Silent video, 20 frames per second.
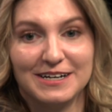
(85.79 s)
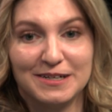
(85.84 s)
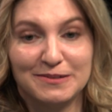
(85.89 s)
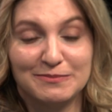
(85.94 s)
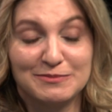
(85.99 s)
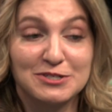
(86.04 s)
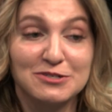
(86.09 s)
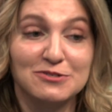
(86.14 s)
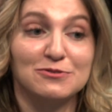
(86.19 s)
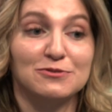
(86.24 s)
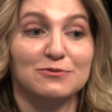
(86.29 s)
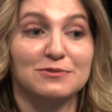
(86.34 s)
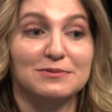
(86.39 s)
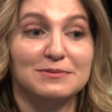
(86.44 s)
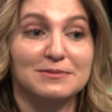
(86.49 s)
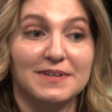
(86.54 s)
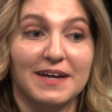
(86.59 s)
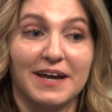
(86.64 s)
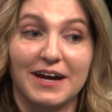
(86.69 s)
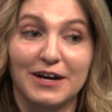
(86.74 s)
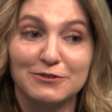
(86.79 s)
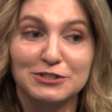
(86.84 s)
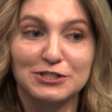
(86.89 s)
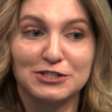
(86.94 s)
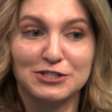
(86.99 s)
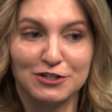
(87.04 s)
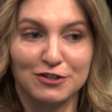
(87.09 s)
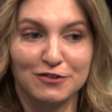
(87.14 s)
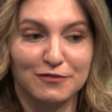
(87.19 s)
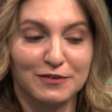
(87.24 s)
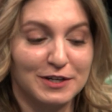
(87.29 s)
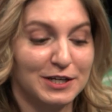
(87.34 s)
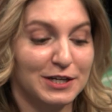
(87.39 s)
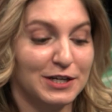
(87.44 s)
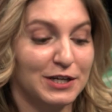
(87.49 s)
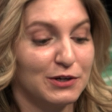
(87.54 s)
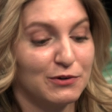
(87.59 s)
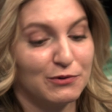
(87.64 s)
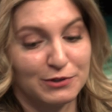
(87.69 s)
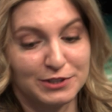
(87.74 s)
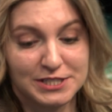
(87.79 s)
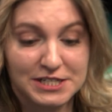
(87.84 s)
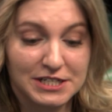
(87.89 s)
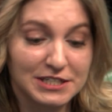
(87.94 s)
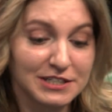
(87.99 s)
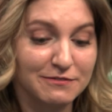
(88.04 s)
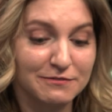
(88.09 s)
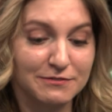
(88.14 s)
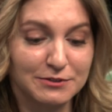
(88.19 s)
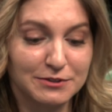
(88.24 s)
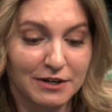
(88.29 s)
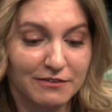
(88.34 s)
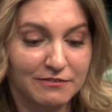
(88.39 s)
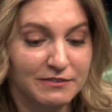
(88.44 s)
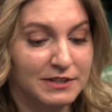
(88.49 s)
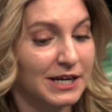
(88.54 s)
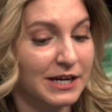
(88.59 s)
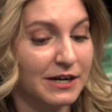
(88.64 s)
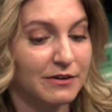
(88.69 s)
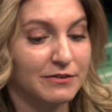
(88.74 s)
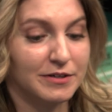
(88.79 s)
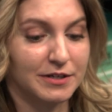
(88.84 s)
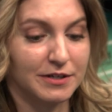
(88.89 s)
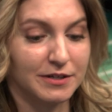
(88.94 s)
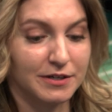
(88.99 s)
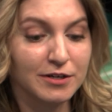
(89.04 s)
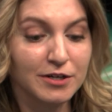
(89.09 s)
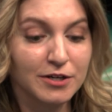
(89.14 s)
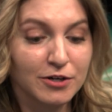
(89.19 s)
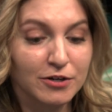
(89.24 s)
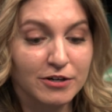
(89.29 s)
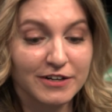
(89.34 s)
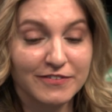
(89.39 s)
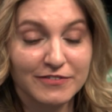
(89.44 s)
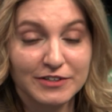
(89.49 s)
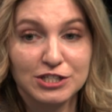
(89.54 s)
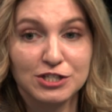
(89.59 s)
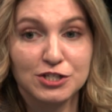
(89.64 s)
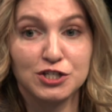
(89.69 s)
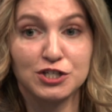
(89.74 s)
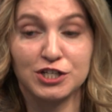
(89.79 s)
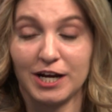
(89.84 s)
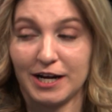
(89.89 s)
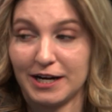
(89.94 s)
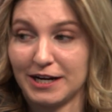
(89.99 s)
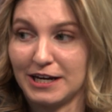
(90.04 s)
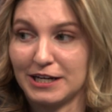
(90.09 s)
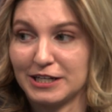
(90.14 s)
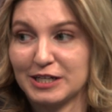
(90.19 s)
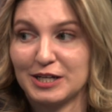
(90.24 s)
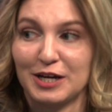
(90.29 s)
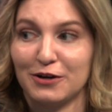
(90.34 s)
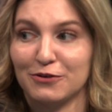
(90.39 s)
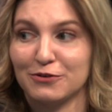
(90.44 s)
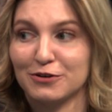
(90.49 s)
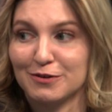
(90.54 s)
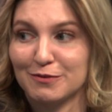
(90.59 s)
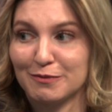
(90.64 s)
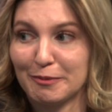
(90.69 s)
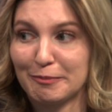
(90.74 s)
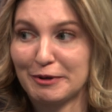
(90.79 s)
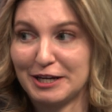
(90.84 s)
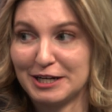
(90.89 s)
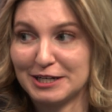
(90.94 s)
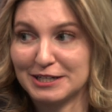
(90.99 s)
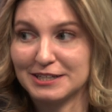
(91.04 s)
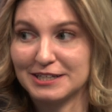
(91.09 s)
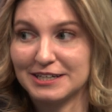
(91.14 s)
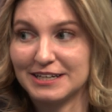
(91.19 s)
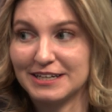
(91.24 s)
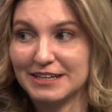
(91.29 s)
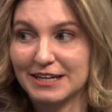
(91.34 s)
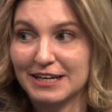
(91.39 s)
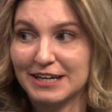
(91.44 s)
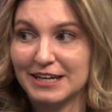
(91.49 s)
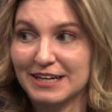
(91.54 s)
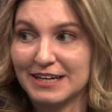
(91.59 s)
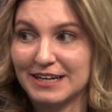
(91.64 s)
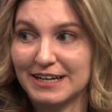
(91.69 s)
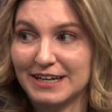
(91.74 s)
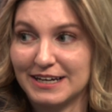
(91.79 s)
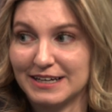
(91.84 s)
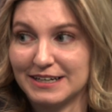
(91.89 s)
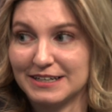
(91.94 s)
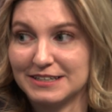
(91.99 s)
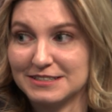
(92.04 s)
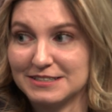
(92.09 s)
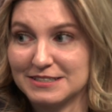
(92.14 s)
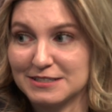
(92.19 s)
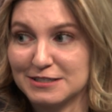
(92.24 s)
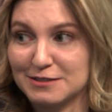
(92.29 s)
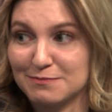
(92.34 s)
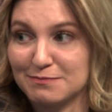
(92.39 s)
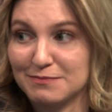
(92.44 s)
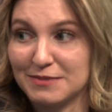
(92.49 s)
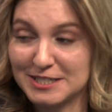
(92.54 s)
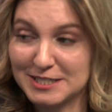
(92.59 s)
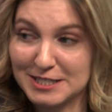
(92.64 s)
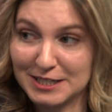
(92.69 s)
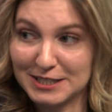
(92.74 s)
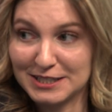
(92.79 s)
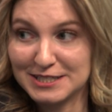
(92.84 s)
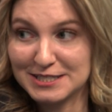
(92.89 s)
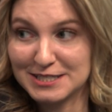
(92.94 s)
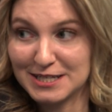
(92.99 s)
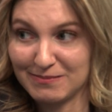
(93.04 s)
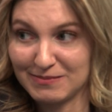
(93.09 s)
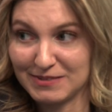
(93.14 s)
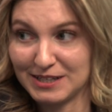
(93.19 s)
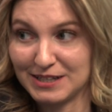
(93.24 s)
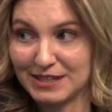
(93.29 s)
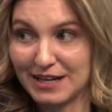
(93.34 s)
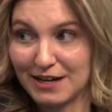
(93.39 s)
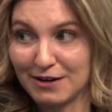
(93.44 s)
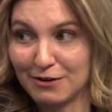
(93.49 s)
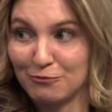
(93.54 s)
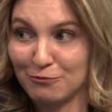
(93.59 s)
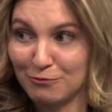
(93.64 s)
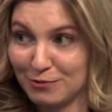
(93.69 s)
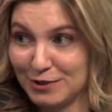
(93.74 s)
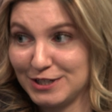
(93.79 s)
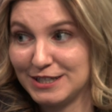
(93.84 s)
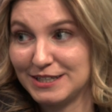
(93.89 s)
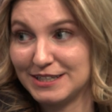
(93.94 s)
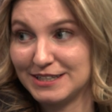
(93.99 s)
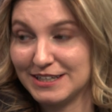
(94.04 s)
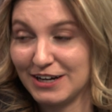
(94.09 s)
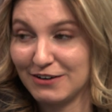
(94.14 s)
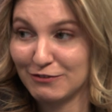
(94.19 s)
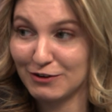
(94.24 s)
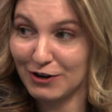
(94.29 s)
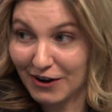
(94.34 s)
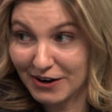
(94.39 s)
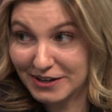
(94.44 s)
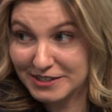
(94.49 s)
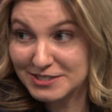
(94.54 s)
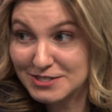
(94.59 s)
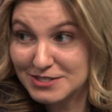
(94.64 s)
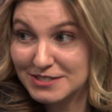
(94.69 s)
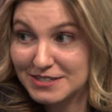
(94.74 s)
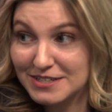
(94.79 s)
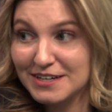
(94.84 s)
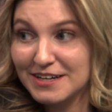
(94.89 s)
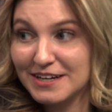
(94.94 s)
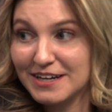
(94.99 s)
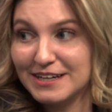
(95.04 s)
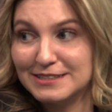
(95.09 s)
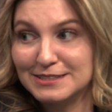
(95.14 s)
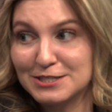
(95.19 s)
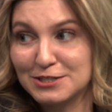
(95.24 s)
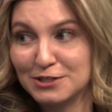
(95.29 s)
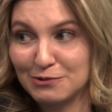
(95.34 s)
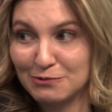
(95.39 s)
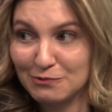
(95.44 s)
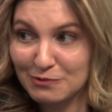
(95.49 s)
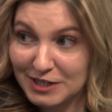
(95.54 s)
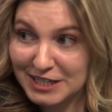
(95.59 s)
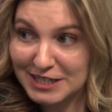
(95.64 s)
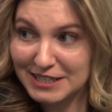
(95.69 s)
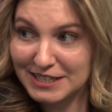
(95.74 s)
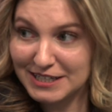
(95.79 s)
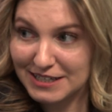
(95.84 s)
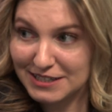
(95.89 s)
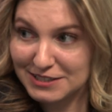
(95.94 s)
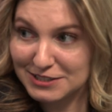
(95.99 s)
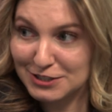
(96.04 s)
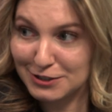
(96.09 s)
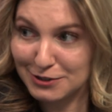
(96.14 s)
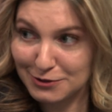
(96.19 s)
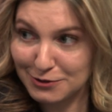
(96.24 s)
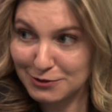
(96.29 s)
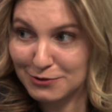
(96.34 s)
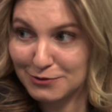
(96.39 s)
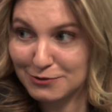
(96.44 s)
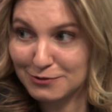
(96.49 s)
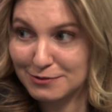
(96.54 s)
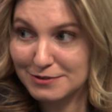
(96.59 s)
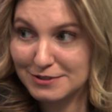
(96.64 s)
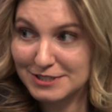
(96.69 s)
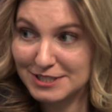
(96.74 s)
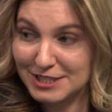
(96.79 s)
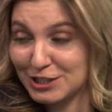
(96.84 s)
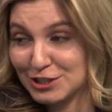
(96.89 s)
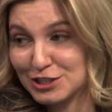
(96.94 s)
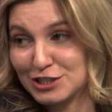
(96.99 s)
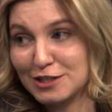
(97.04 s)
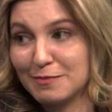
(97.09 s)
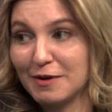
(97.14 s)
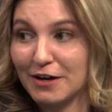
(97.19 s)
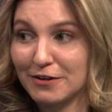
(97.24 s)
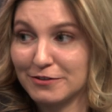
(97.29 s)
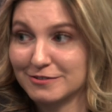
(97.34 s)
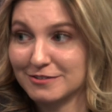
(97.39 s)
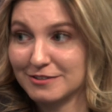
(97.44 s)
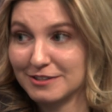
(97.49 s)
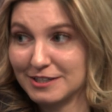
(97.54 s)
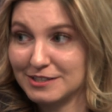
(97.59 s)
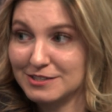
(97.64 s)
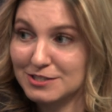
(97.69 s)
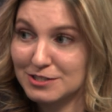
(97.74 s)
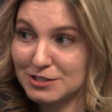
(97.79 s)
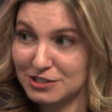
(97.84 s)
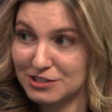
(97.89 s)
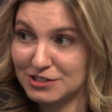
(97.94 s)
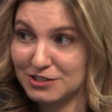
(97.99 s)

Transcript: So counter surfing or stealing food off the counter, or even just checking the counter repeatedly, is basically something that we have caused. And so we need to teach them other things to do.